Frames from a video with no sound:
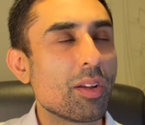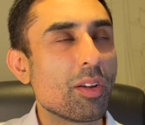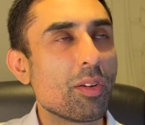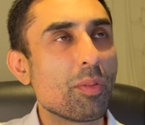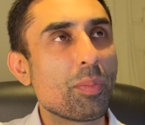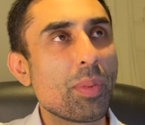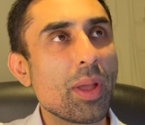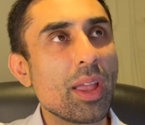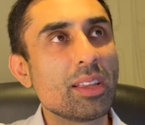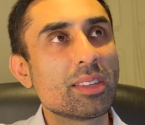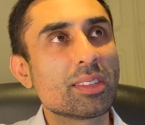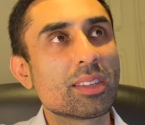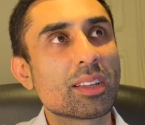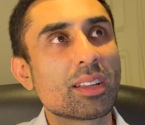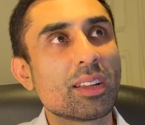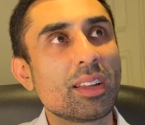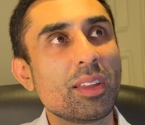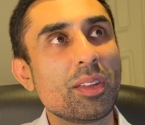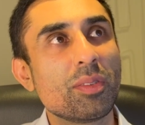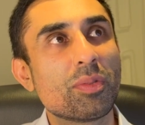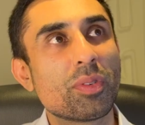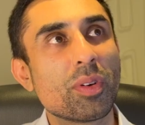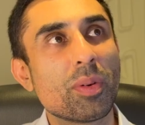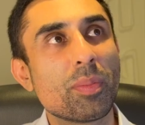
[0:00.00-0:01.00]

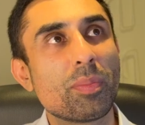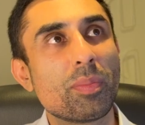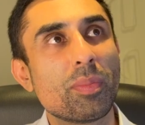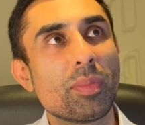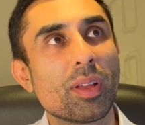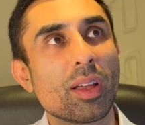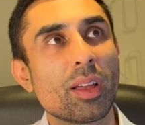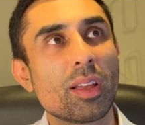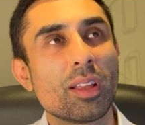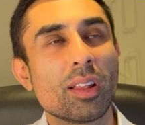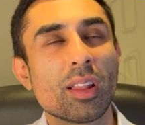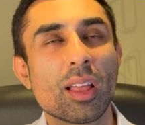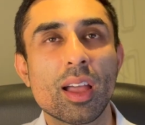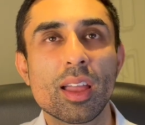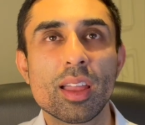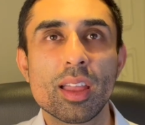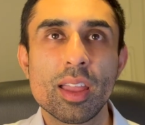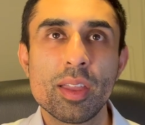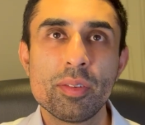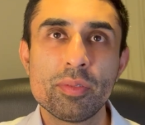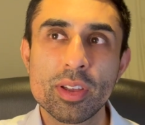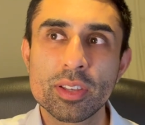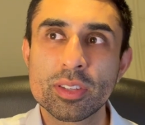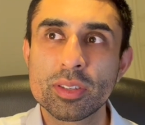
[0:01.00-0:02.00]
basically for like
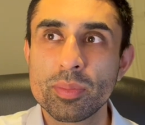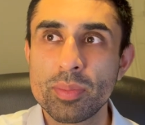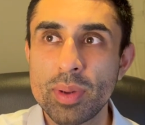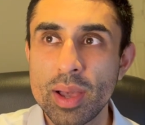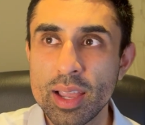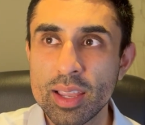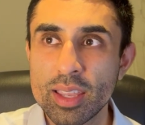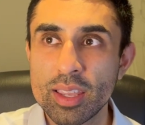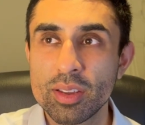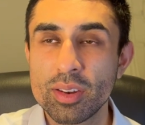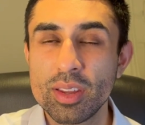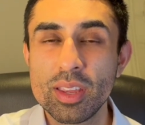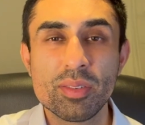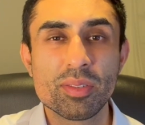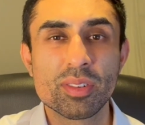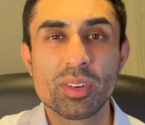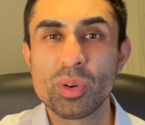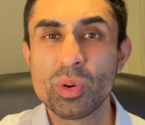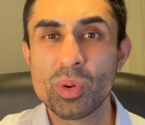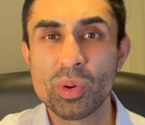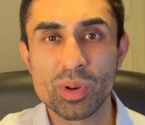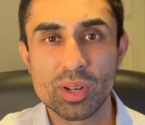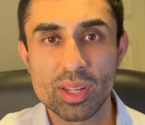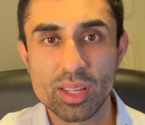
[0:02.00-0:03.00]
investment banking or even
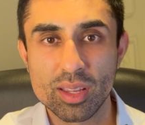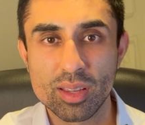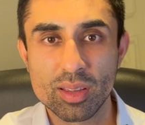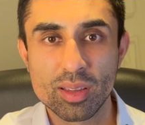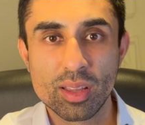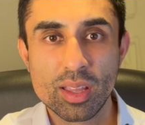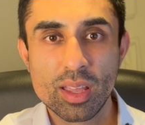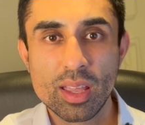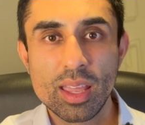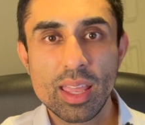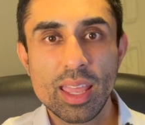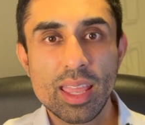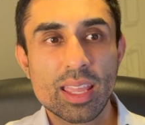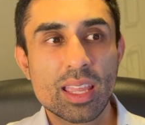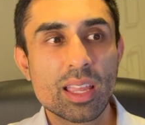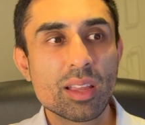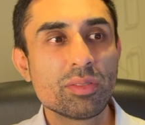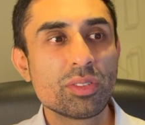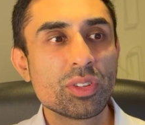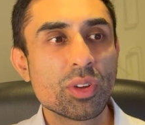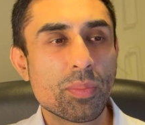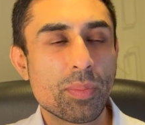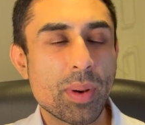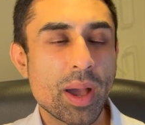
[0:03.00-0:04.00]
audit. It
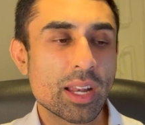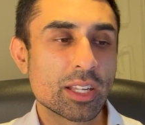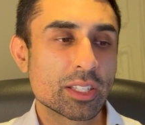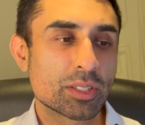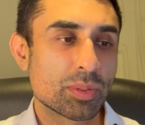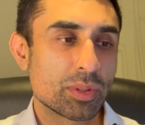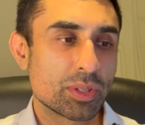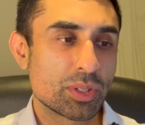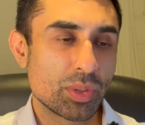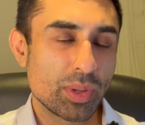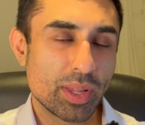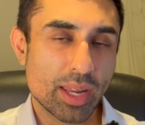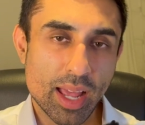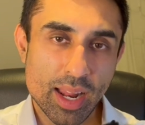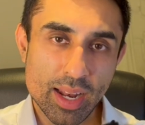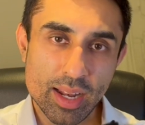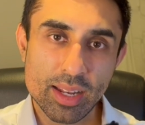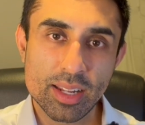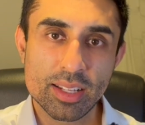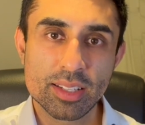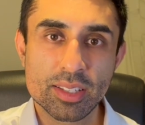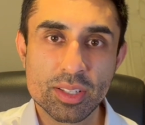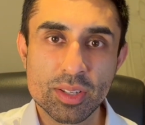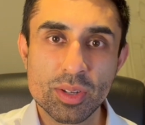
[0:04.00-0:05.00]
gives you a balance between
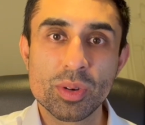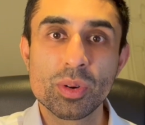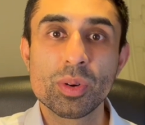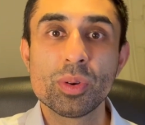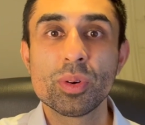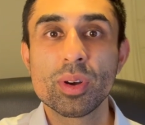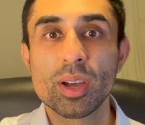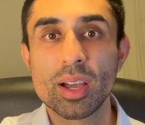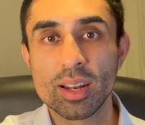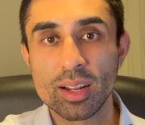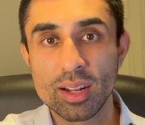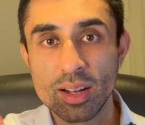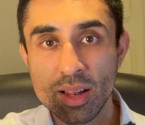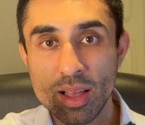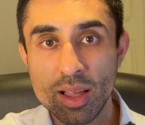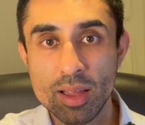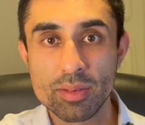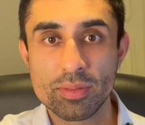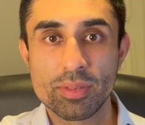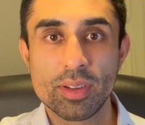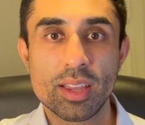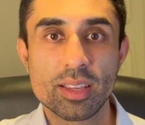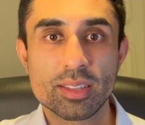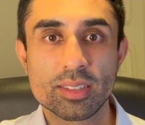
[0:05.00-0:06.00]
analytical and
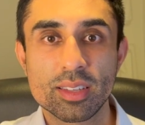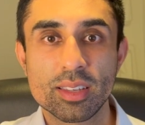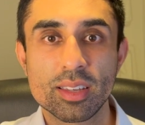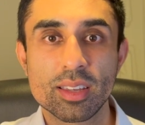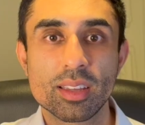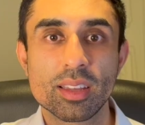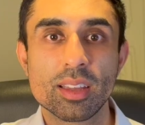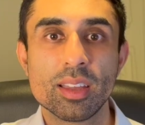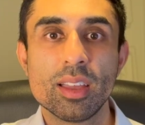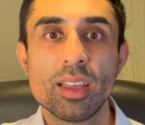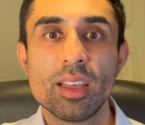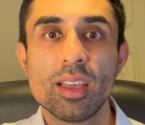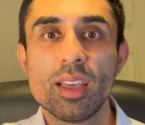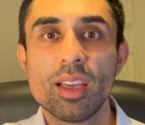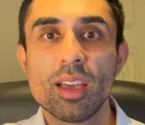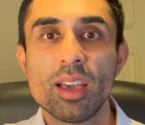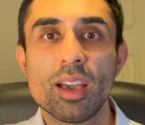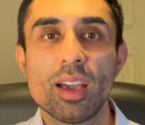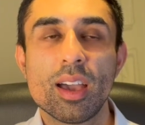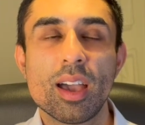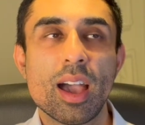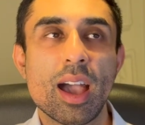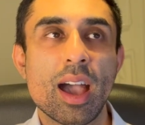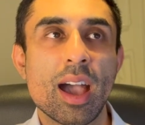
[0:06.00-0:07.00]
client facing.
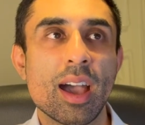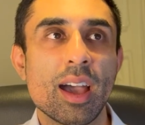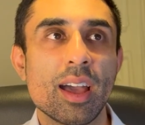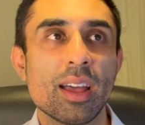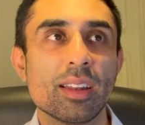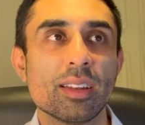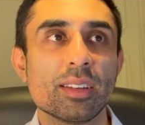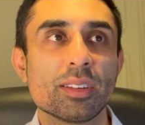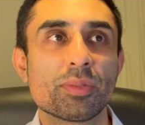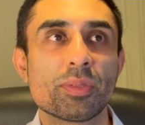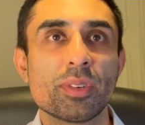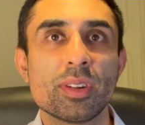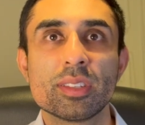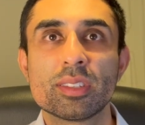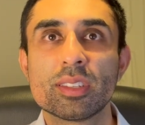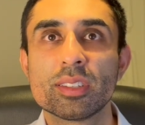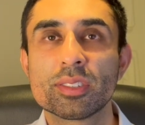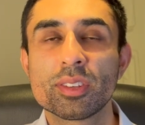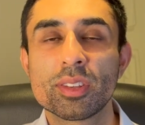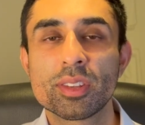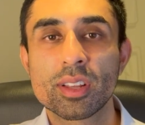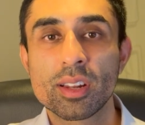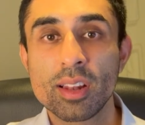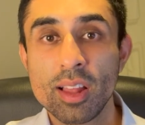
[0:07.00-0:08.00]
And for instance,
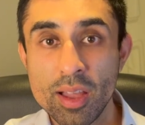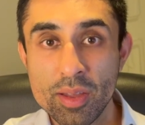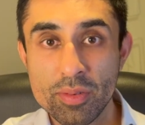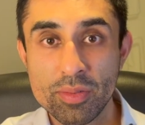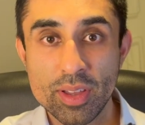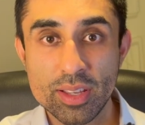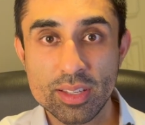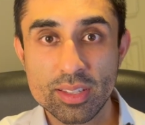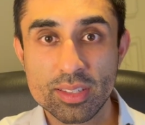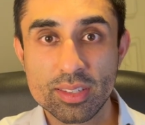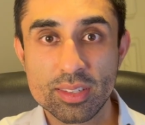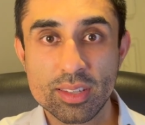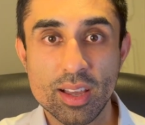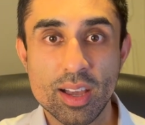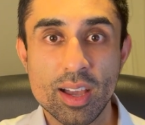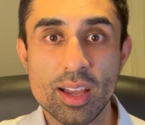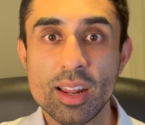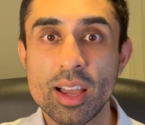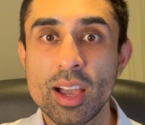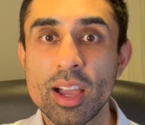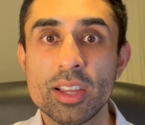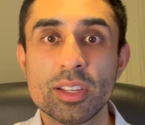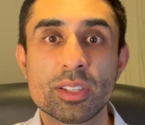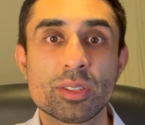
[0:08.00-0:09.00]
on the client facing side,
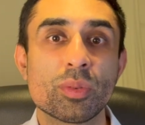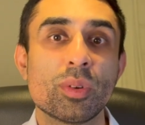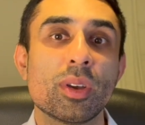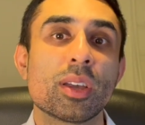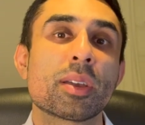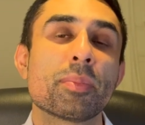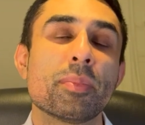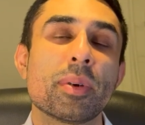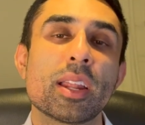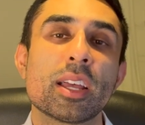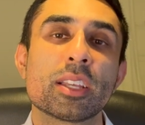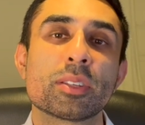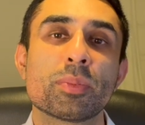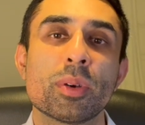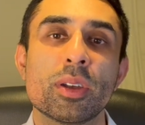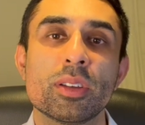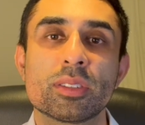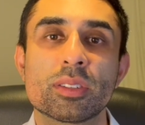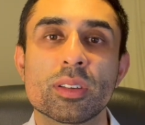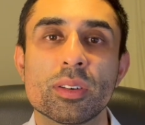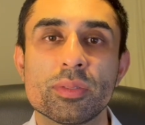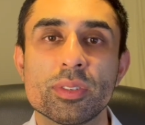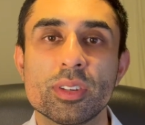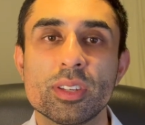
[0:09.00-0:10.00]
I used to work in my dad's
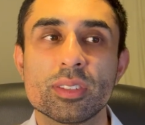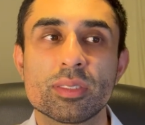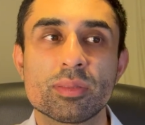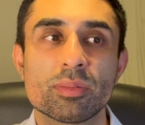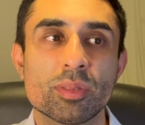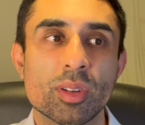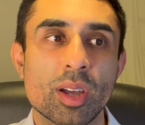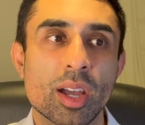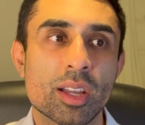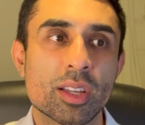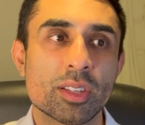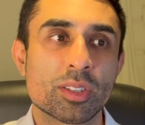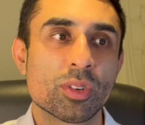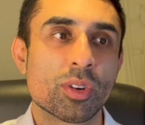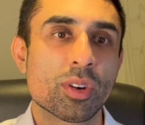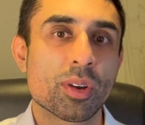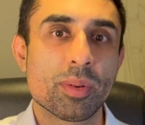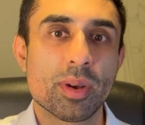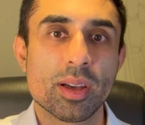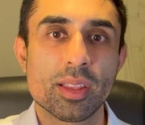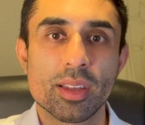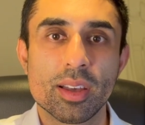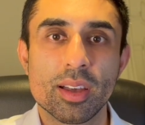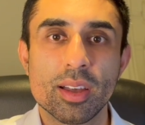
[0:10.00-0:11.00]
post office, so I can talk
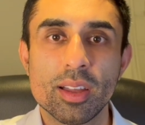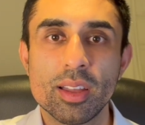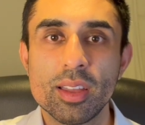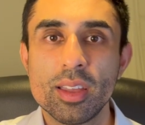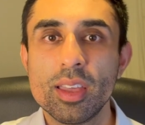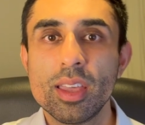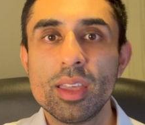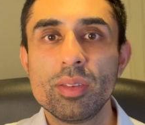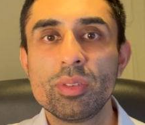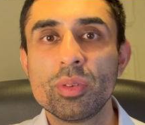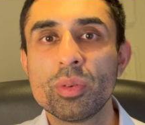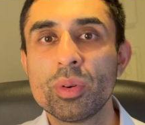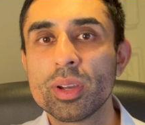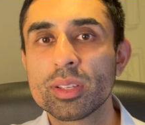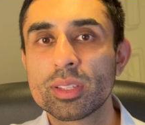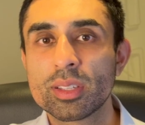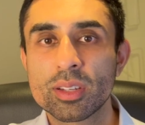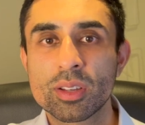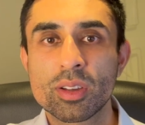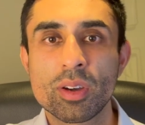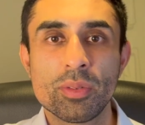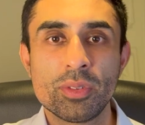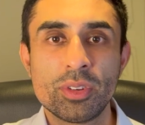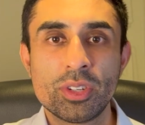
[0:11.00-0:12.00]
about that. If you worked in
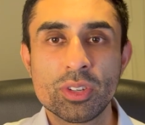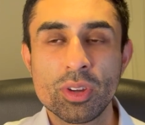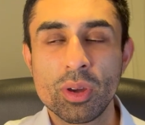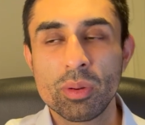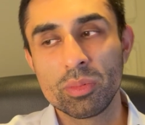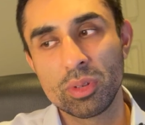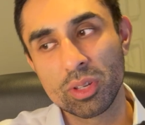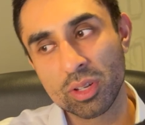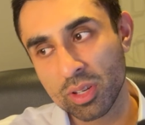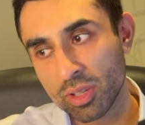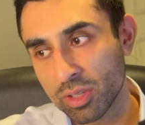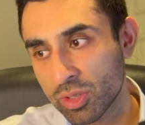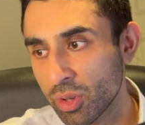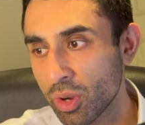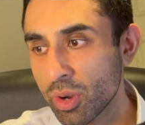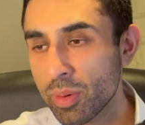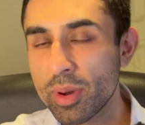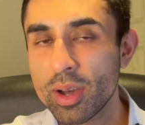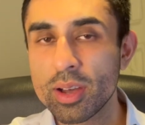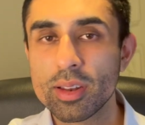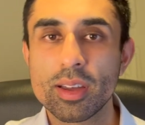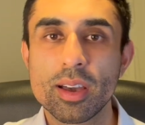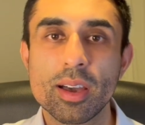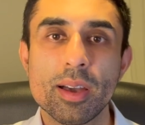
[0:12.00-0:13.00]
a coffee shop, you can talk
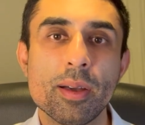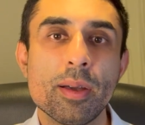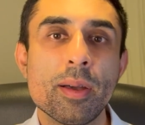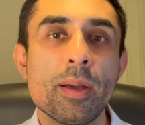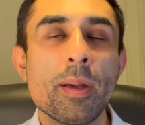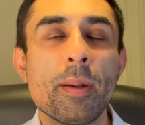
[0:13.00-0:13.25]
about that.